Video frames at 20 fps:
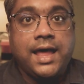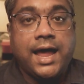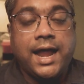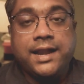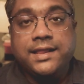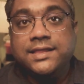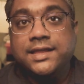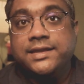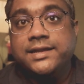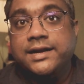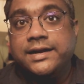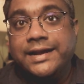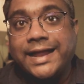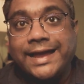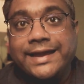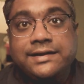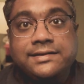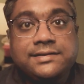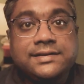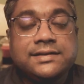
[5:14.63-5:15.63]
And in the year
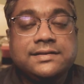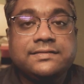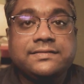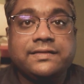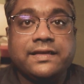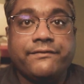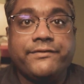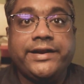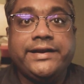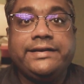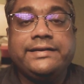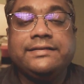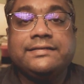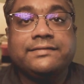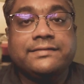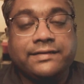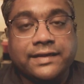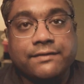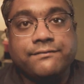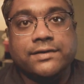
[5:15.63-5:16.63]

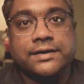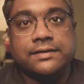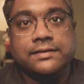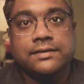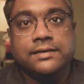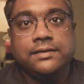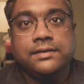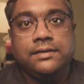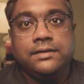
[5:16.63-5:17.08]
1977,